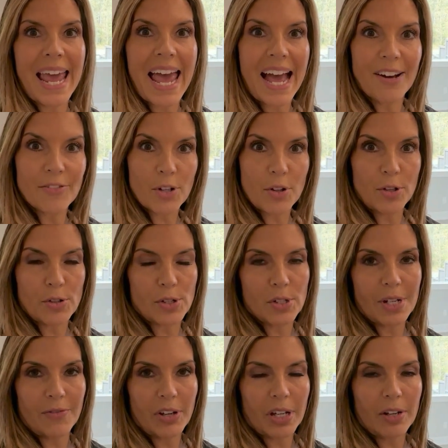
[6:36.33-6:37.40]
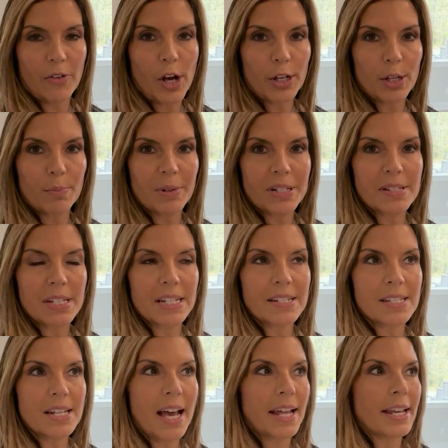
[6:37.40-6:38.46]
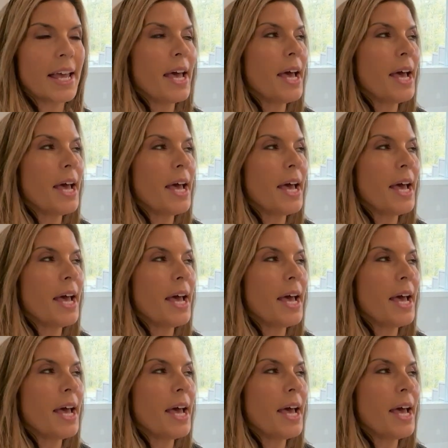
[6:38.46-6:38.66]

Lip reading: after their certificate of occupancy is done.